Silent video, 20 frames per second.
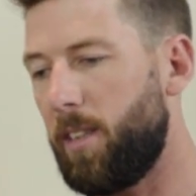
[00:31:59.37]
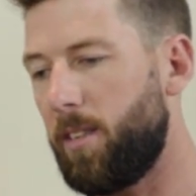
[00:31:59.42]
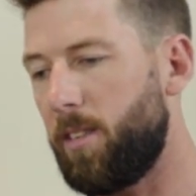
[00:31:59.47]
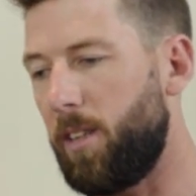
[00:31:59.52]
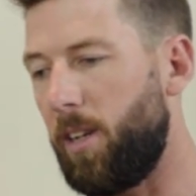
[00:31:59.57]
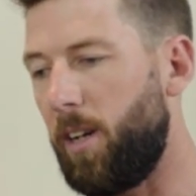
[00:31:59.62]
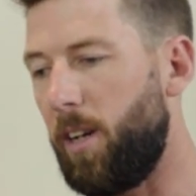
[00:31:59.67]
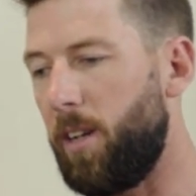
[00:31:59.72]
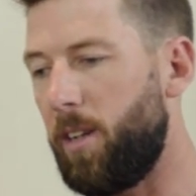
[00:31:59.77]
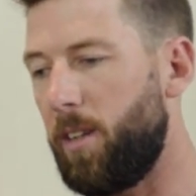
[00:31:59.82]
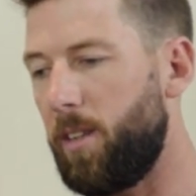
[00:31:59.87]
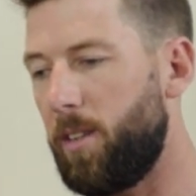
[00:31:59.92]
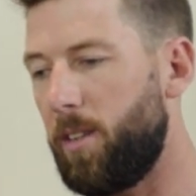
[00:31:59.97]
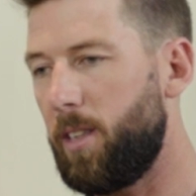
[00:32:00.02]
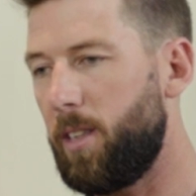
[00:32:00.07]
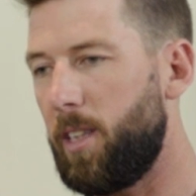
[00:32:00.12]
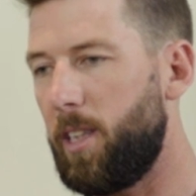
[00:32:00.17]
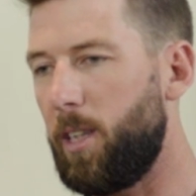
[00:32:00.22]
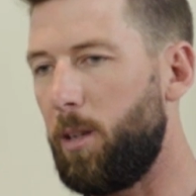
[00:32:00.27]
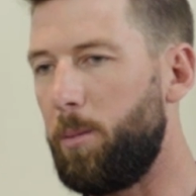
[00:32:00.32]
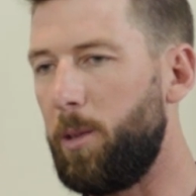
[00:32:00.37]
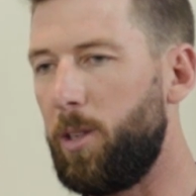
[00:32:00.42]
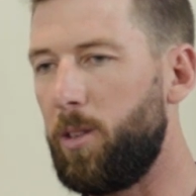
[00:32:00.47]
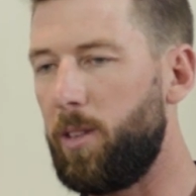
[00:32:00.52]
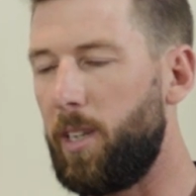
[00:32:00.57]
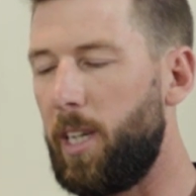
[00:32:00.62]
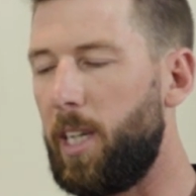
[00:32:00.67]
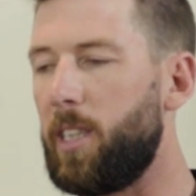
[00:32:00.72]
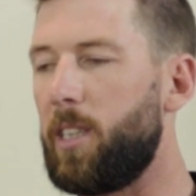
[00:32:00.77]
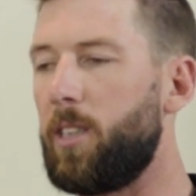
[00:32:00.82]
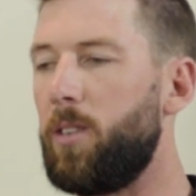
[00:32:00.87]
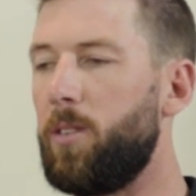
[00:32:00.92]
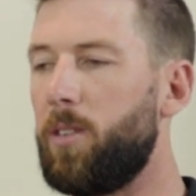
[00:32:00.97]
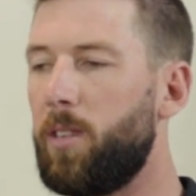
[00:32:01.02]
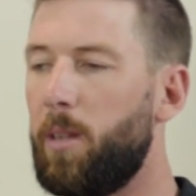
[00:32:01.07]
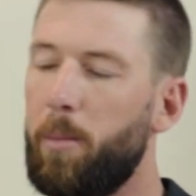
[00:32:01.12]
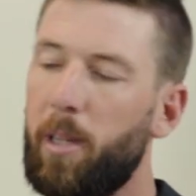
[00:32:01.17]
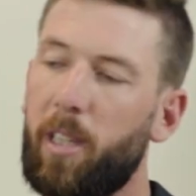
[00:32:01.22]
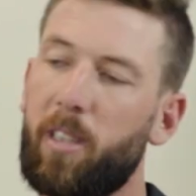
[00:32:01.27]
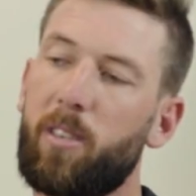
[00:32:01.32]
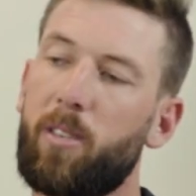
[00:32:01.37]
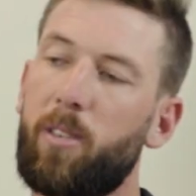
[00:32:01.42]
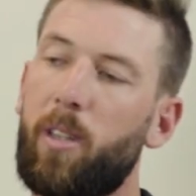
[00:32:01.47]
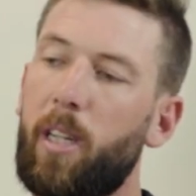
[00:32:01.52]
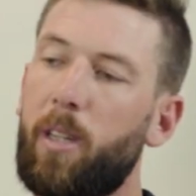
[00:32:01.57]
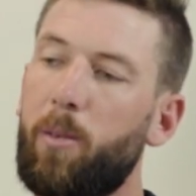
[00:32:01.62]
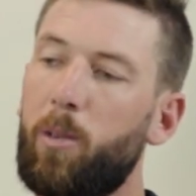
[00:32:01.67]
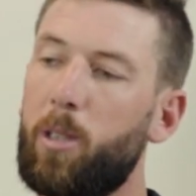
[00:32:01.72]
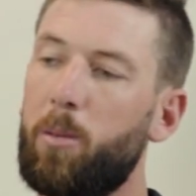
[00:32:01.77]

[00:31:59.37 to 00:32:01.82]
So he'll be doing nationals MX3,